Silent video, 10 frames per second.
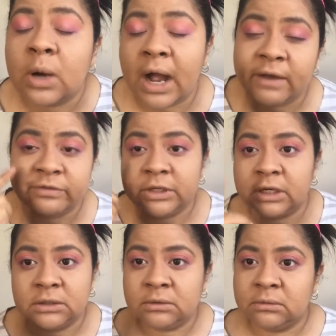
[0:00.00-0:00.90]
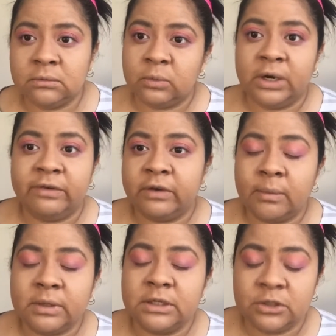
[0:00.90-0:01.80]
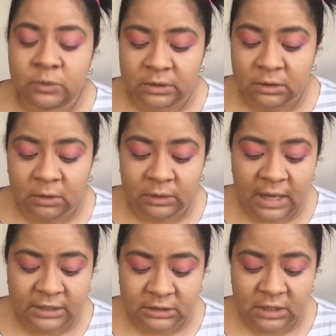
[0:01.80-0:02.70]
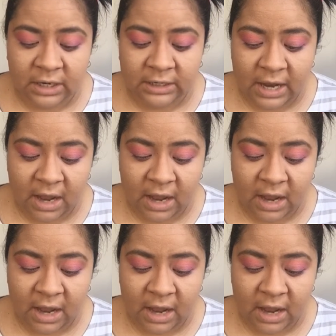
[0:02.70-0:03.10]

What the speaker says: Well, I've done whatever I'm gonna do on the lower lash line.